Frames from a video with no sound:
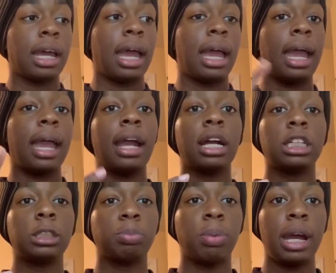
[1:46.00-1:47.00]

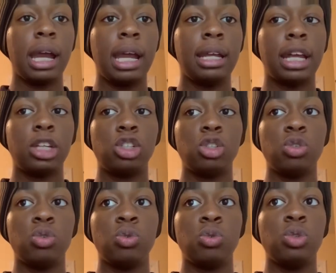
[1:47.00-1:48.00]
hairspray that
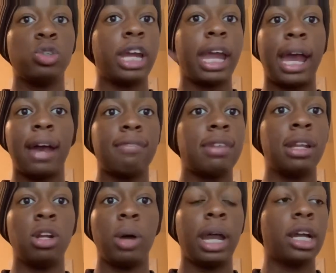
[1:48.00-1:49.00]
you can't have
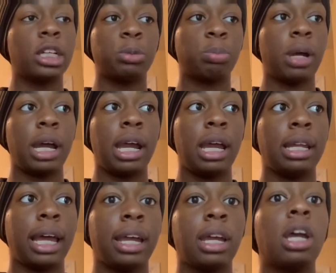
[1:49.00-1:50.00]
no hairspray,
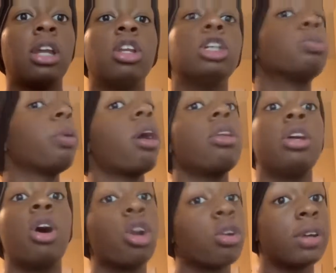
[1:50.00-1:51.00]
like no spray on
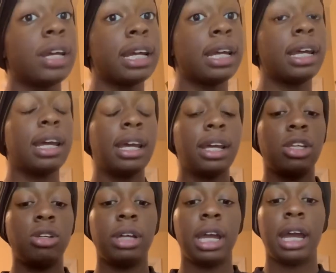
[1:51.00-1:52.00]
deodorant.
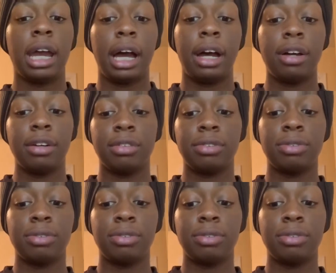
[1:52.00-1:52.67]
You can't have